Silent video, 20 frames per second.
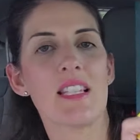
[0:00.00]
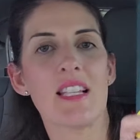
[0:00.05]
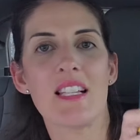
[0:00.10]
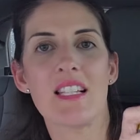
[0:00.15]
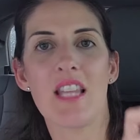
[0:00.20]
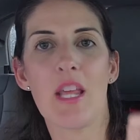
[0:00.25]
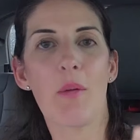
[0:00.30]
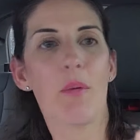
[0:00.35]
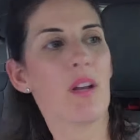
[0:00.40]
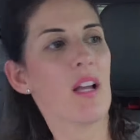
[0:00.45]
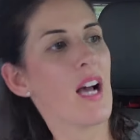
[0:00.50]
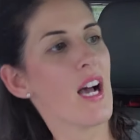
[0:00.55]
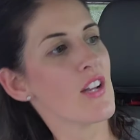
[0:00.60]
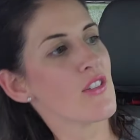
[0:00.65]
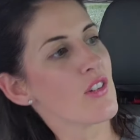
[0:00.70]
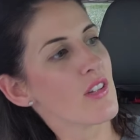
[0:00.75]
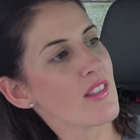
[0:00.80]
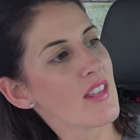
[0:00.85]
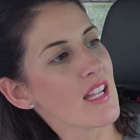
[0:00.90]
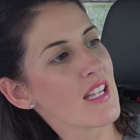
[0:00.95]
is the
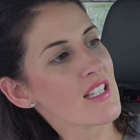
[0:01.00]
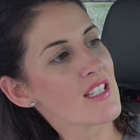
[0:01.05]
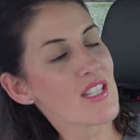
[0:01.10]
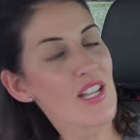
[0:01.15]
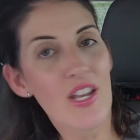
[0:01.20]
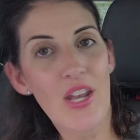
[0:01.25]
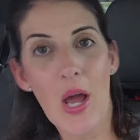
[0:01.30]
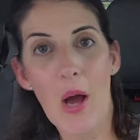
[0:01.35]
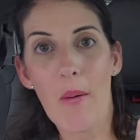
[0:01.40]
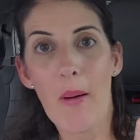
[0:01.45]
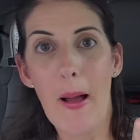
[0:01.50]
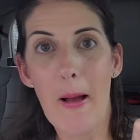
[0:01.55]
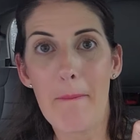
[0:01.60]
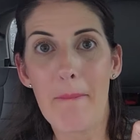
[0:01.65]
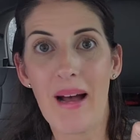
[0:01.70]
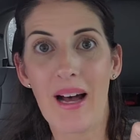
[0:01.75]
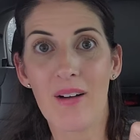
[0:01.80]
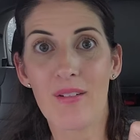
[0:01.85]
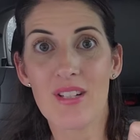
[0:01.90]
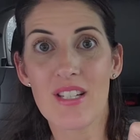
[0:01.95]
100 Things to Know
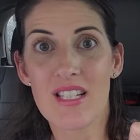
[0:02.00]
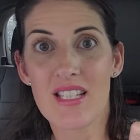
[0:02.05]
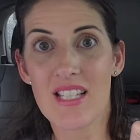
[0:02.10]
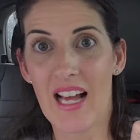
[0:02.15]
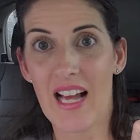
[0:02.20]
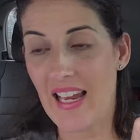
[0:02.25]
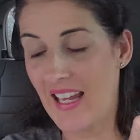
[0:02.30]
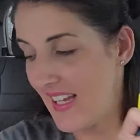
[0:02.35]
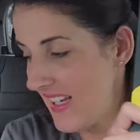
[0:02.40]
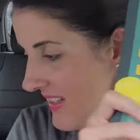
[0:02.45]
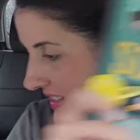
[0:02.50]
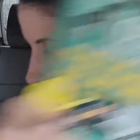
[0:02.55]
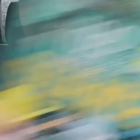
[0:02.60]
About Science.